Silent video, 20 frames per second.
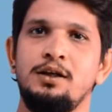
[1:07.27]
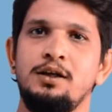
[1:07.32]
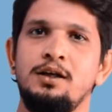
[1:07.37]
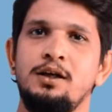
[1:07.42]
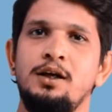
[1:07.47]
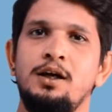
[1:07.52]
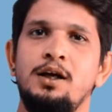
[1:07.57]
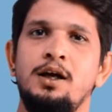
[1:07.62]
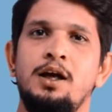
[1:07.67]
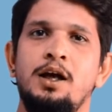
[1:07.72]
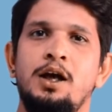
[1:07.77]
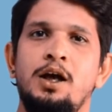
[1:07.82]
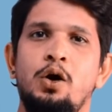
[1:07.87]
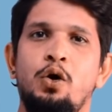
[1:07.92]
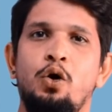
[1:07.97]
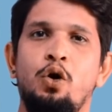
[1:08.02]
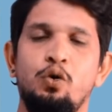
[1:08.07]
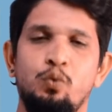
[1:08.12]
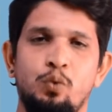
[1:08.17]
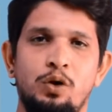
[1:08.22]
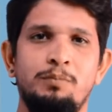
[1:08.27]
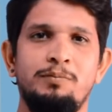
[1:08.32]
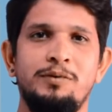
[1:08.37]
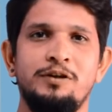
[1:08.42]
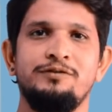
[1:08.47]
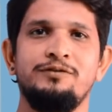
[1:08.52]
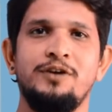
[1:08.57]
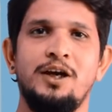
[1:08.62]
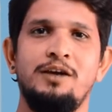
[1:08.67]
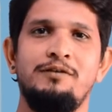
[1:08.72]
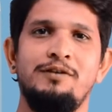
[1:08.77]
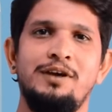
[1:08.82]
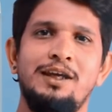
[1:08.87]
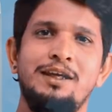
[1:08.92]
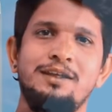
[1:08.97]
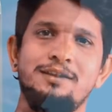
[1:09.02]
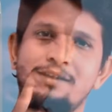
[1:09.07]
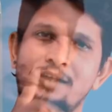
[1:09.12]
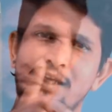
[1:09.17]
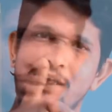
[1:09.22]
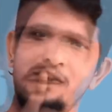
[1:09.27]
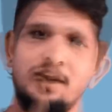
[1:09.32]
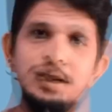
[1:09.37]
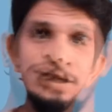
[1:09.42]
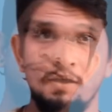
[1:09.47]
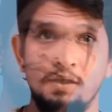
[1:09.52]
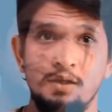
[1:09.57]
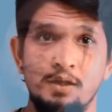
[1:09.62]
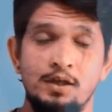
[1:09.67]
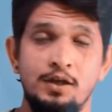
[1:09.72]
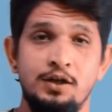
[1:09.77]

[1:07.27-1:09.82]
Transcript: on OnePlus 5 is this.